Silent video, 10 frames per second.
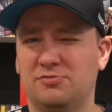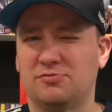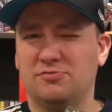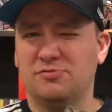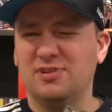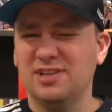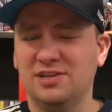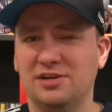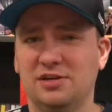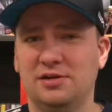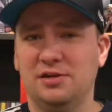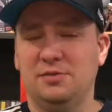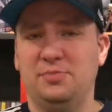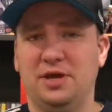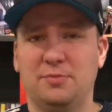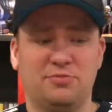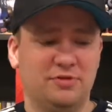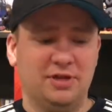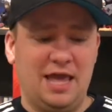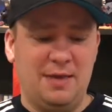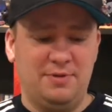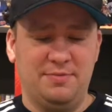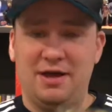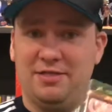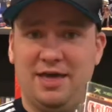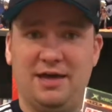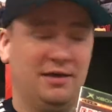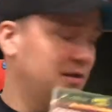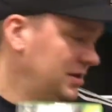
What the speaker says: Really good pickup, really happy about that.